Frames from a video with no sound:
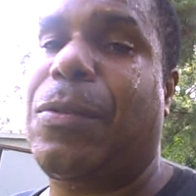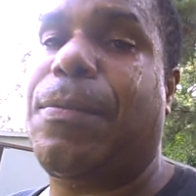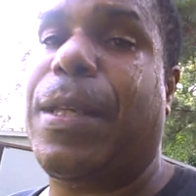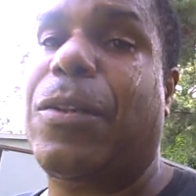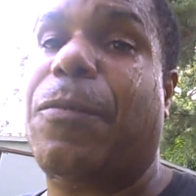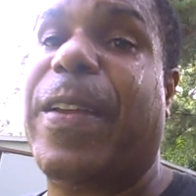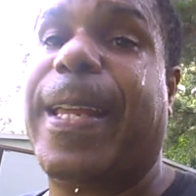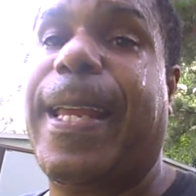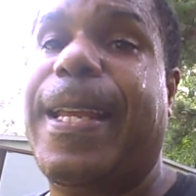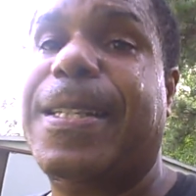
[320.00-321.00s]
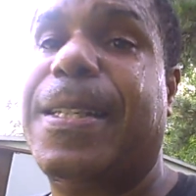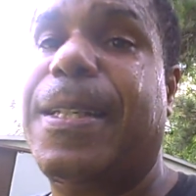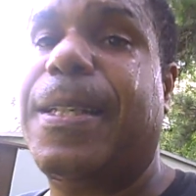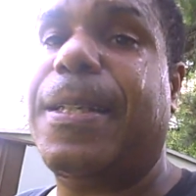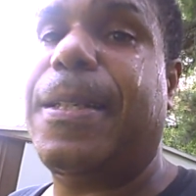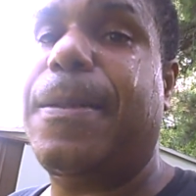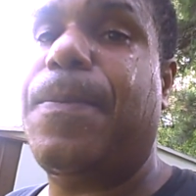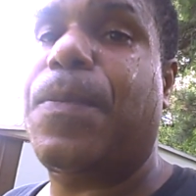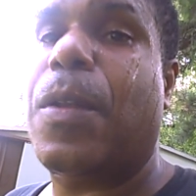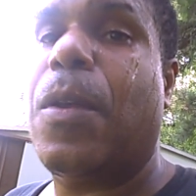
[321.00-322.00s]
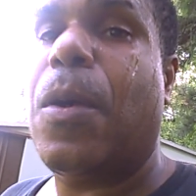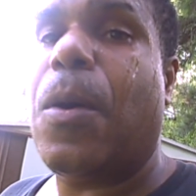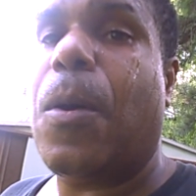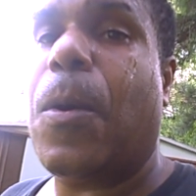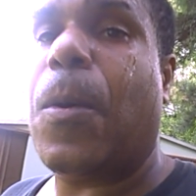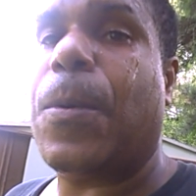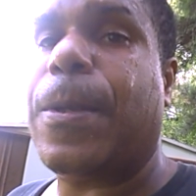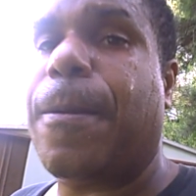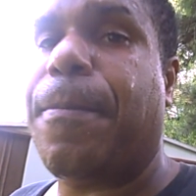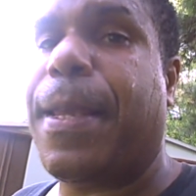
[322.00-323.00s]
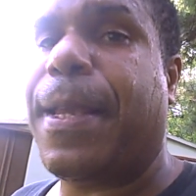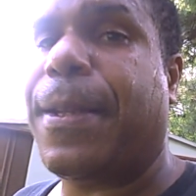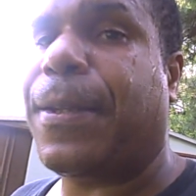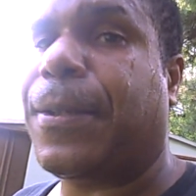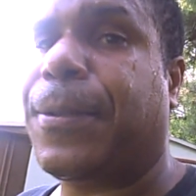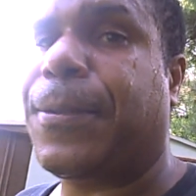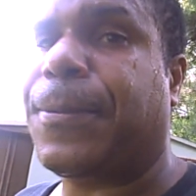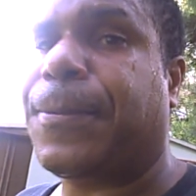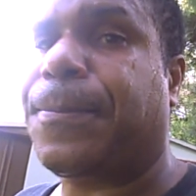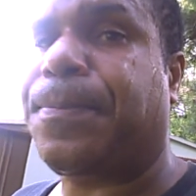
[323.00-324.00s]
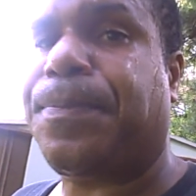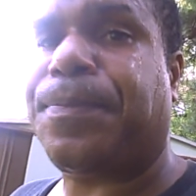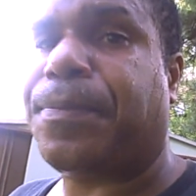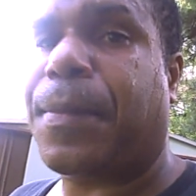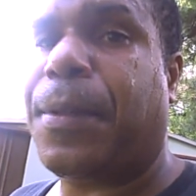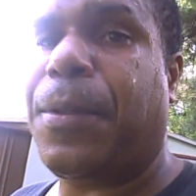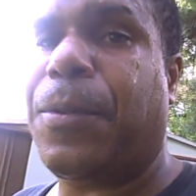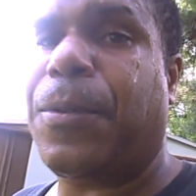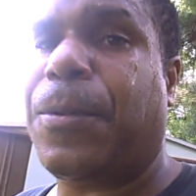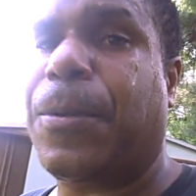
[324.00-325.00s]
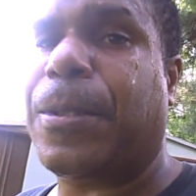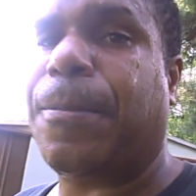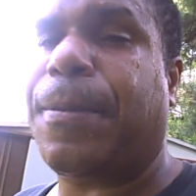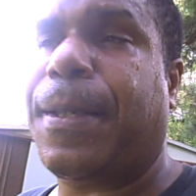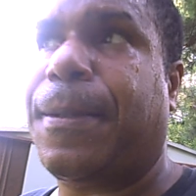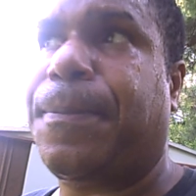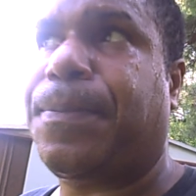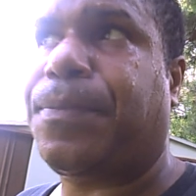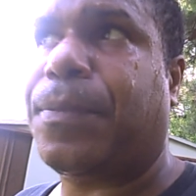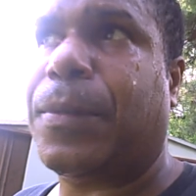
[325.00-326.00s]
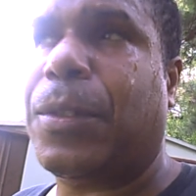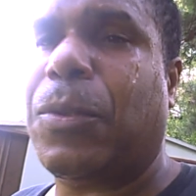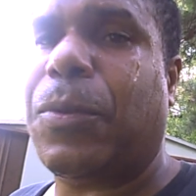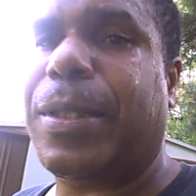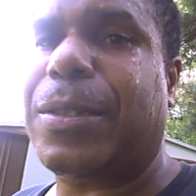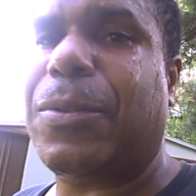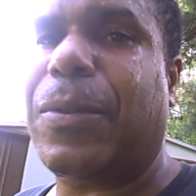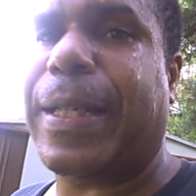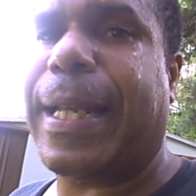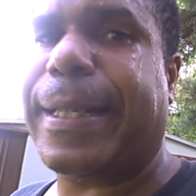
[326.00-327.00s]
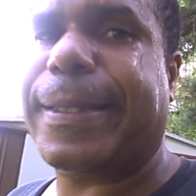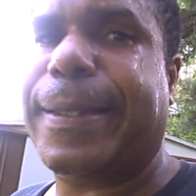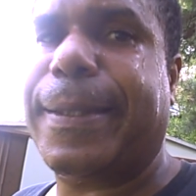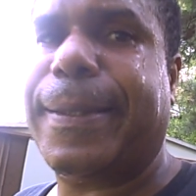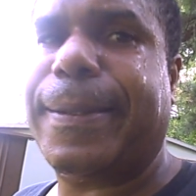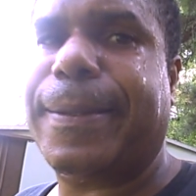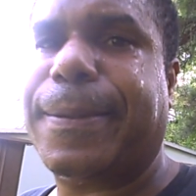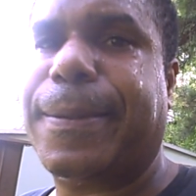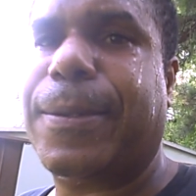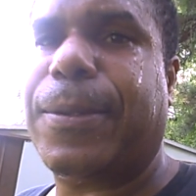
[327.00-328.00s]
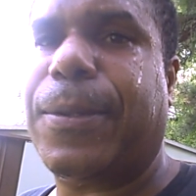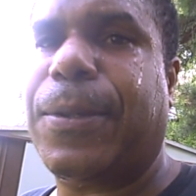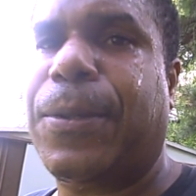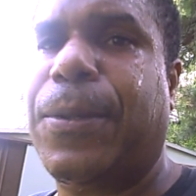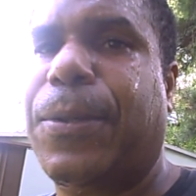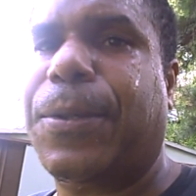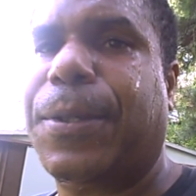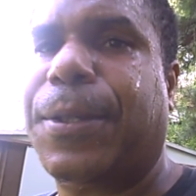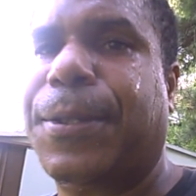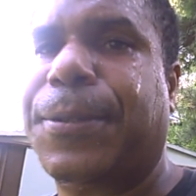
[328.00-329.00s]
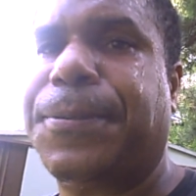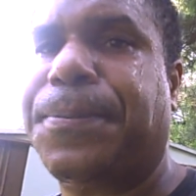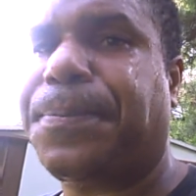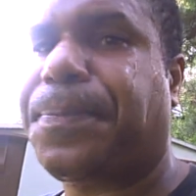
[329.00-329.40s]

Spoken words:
you've been on vacation, or you've been on, you know, you've been doing this, doing that, or